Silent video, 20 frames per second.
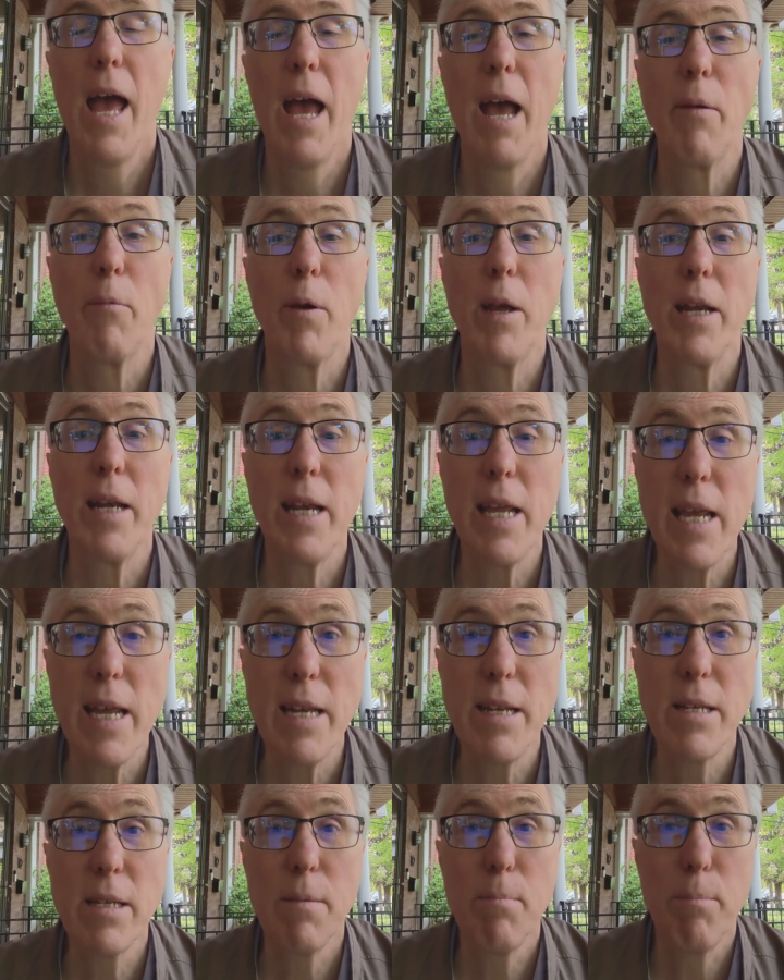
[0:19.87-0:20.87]
And we
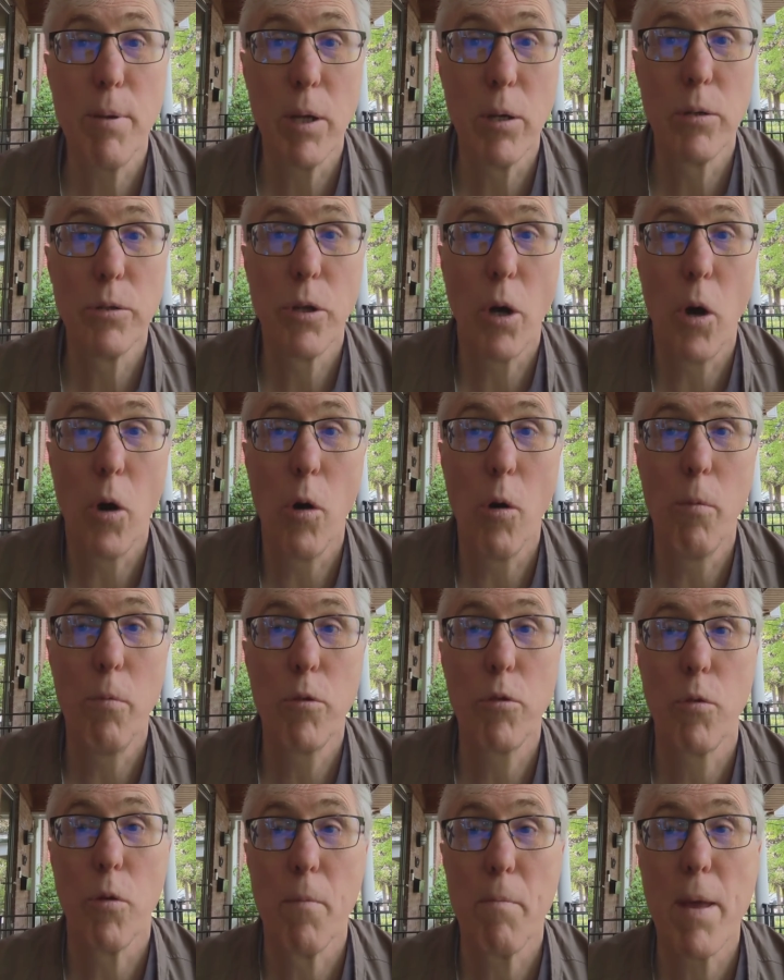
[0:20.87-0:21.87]
need to build
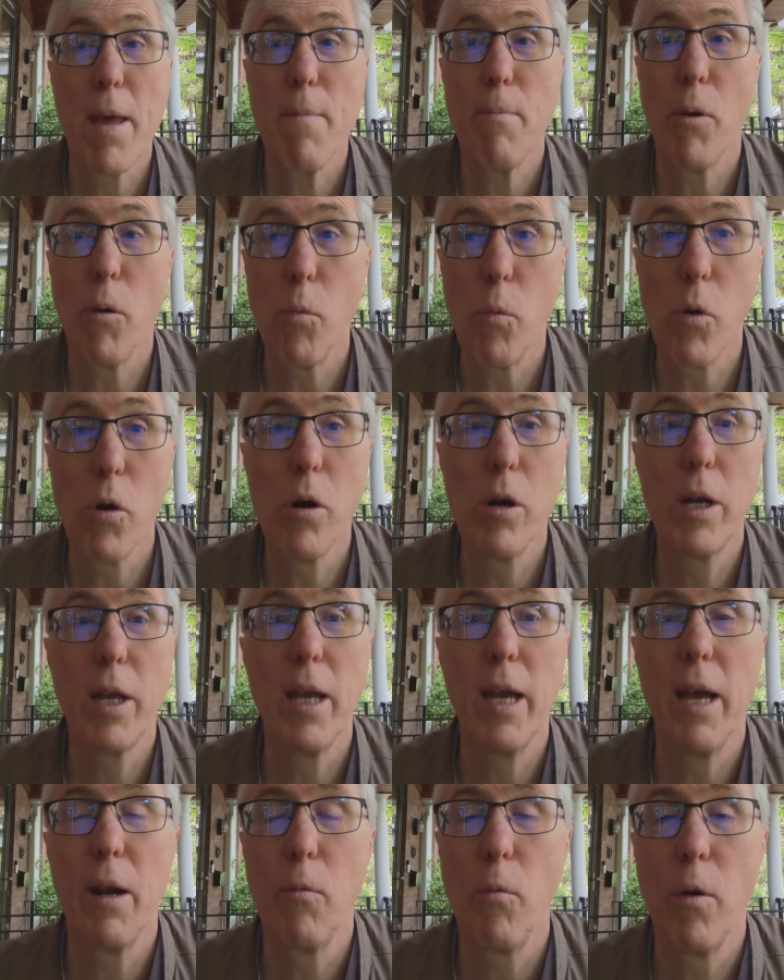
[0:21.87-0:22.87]
homes where people work
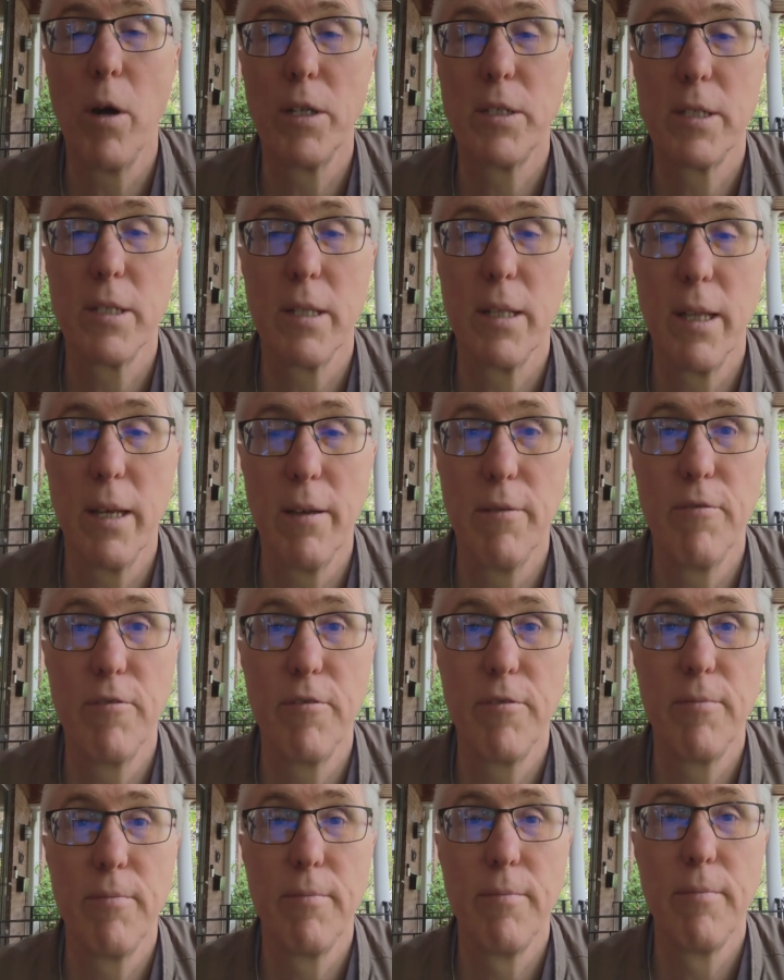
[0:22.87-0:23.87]
and want to
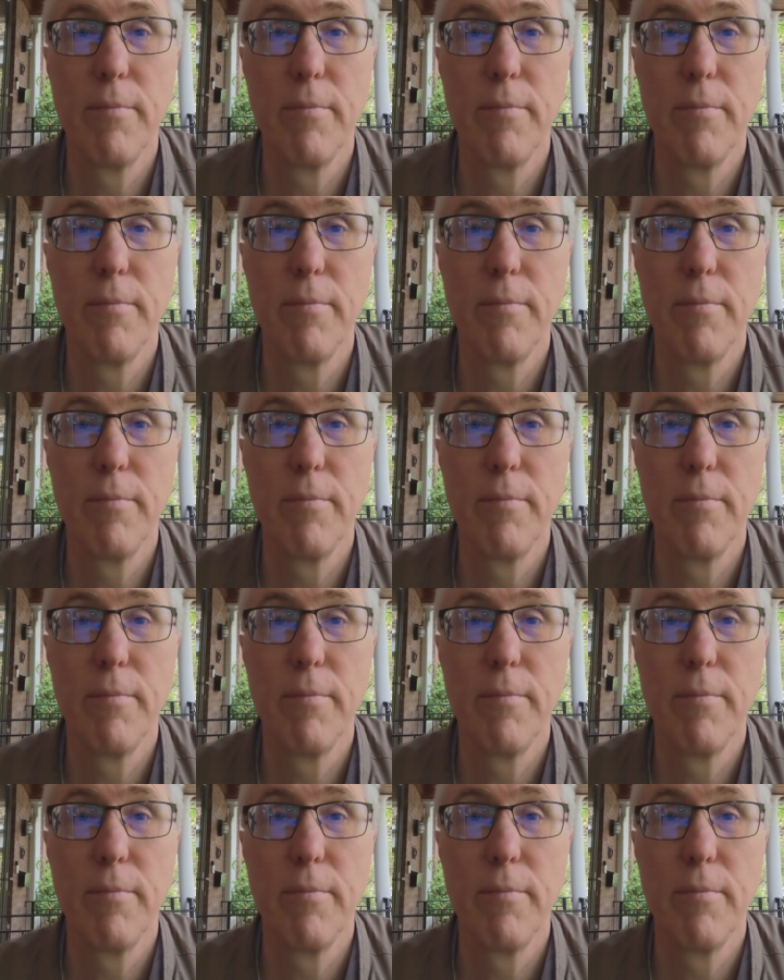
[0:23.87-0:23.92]
live.